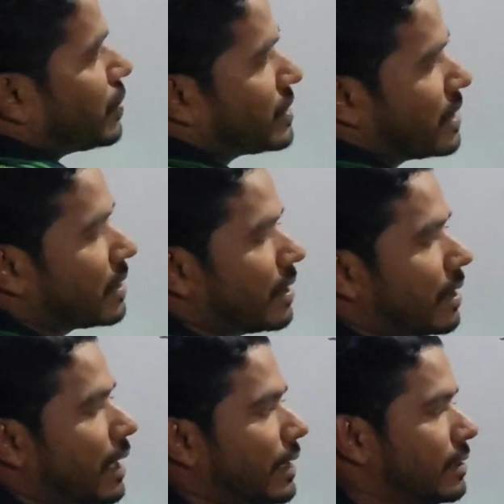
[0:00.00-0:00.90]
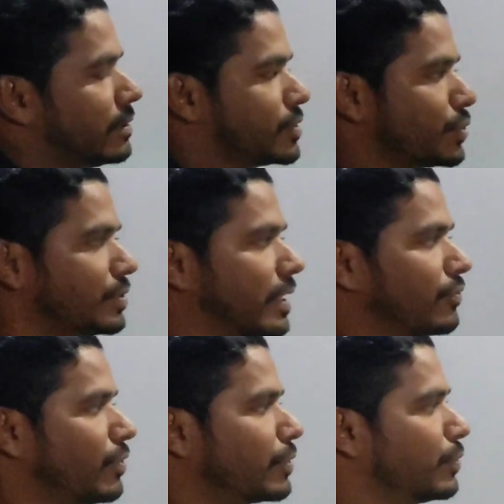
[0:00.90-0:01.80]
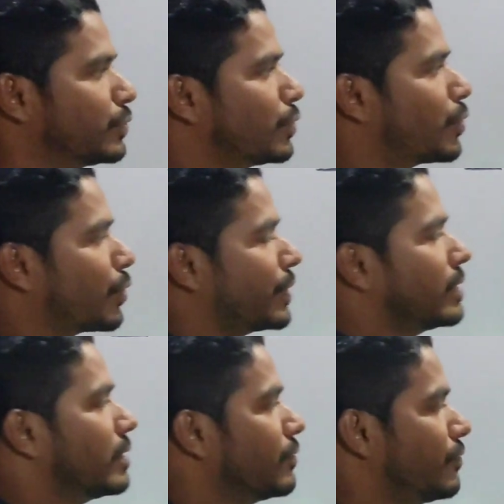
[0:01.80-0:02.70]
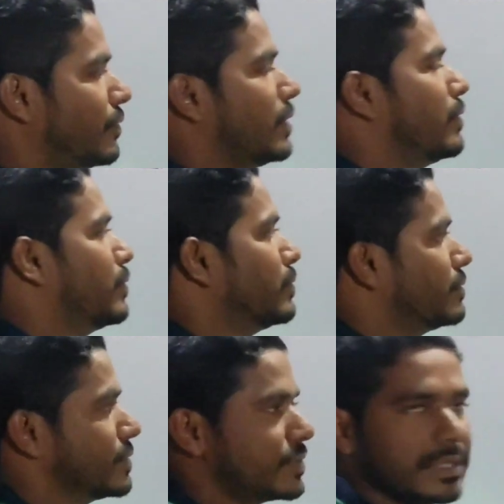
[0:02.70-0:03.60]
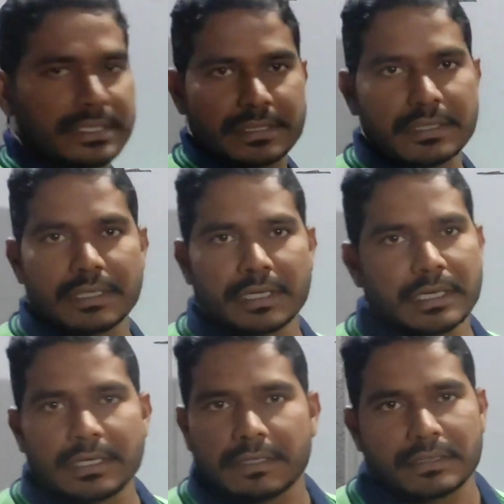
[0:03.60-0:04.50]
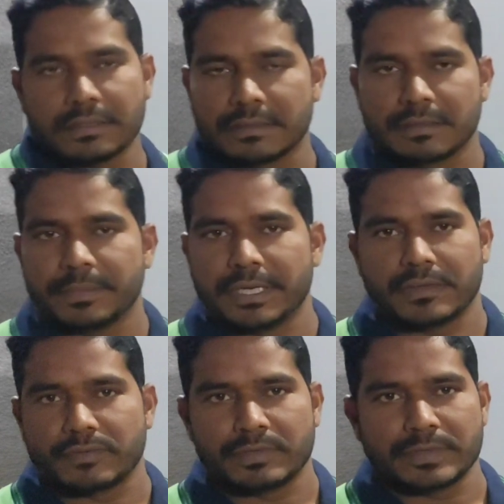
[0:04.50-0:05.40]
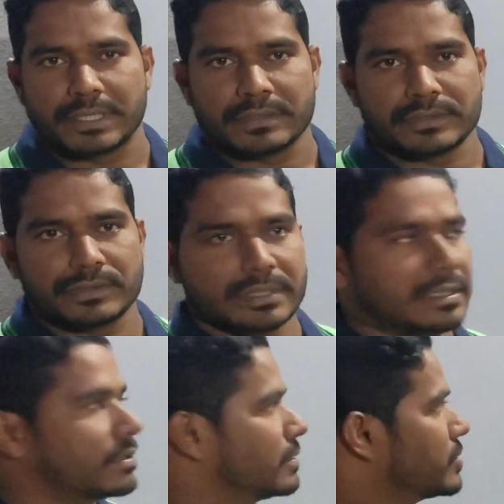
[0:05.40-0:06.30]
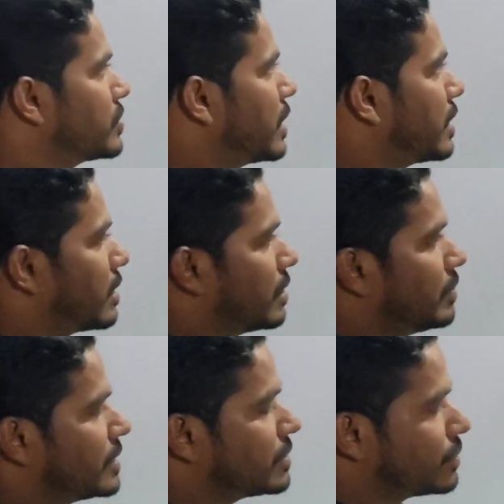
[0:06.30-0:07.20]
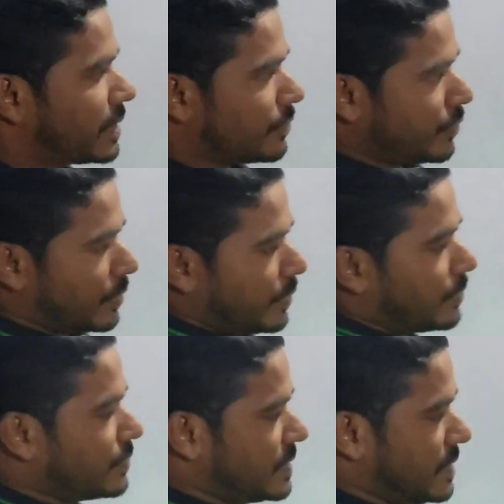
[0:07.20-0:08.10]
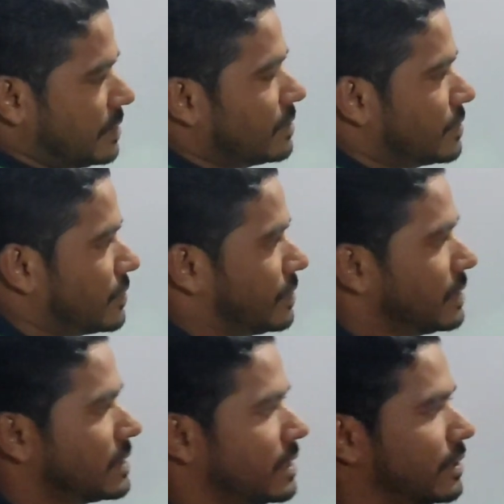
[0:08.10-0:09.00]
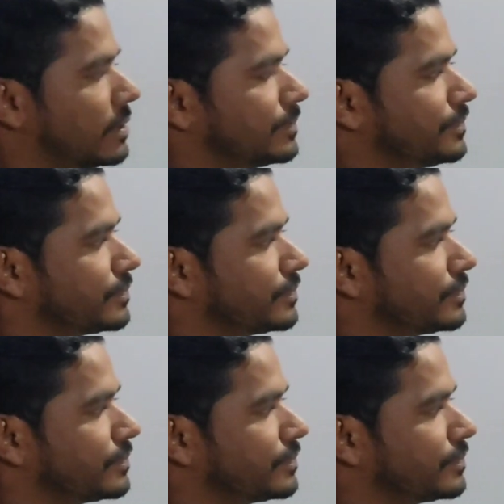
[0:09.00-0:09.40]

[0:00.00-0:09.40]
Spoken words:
horizontal line, so that we are going to draw in the front view. So its bearing will be there, so that strike angle means, so that we are going to see, so we'll see it.